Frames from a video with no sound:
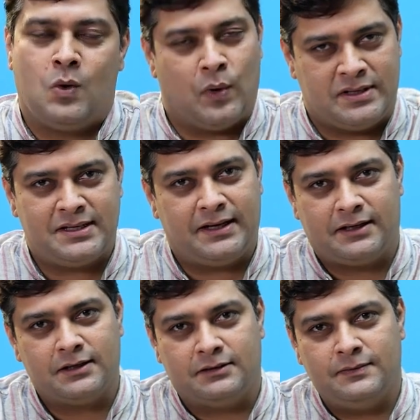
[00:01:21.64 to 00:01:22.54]
once they
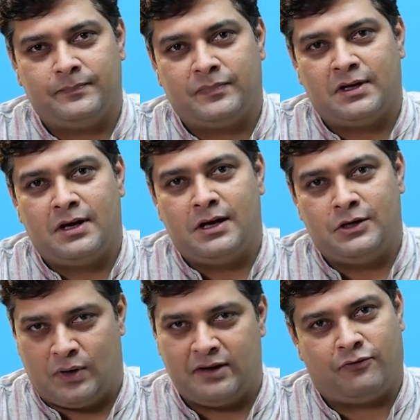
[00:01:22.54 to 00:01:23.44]
return
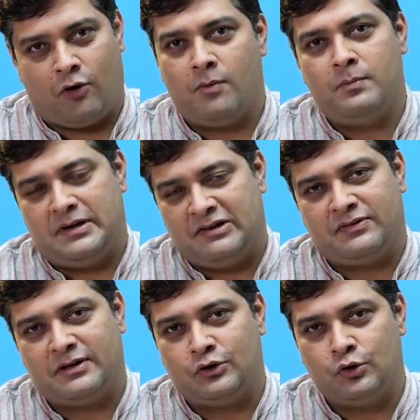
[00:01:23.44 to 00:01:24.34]
you can form
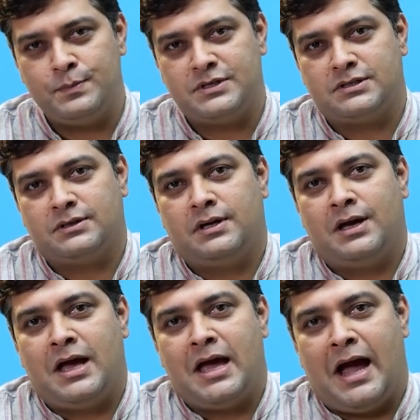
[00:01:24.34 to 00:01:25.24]
different groups
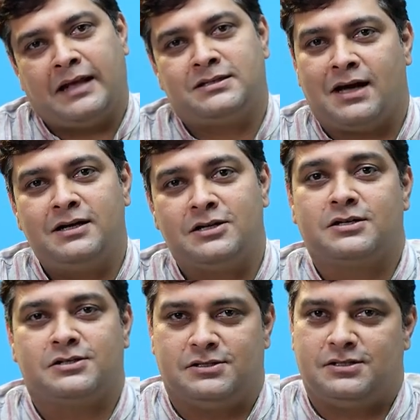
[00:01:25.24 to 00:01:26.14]
and start
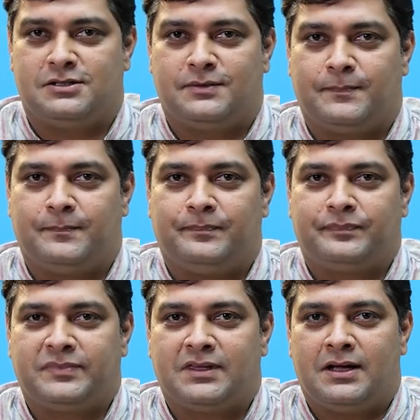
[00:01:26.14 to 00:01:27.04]
discussions
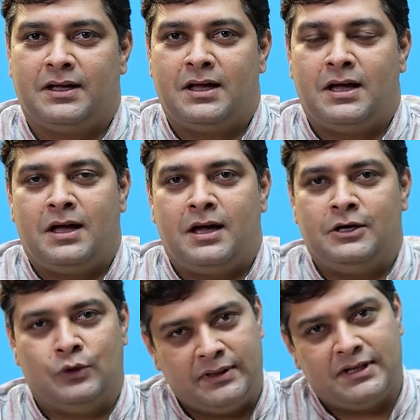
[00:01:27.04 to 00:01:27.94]

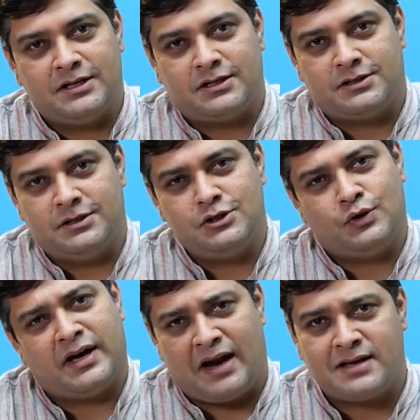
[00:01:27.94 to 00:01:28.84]
during the discussions
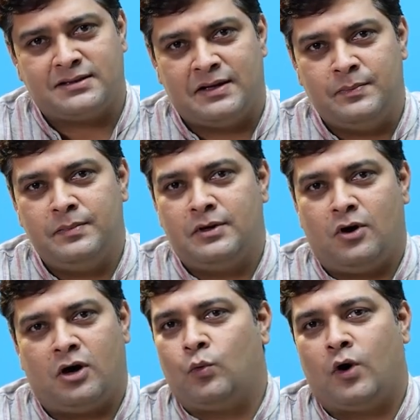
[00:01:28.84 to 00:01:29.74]
you can ask them
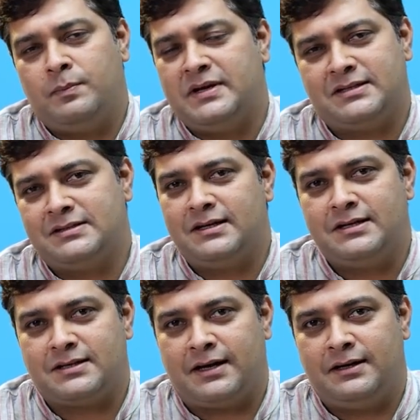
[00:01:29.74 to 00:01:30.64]
on what basis they
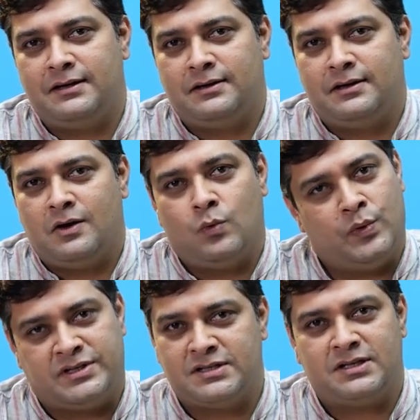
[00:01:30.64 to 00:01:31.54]
decide
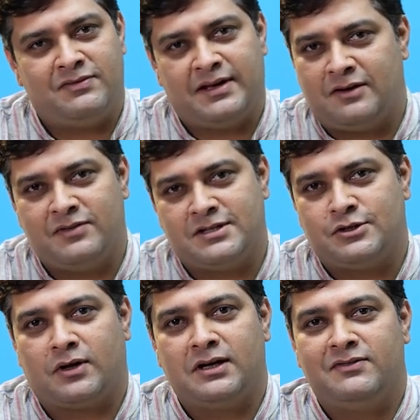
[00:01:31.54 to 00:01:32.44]
which is living and which is
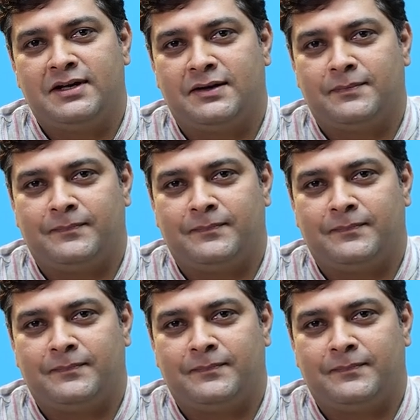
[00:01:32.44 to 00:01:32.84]
non-living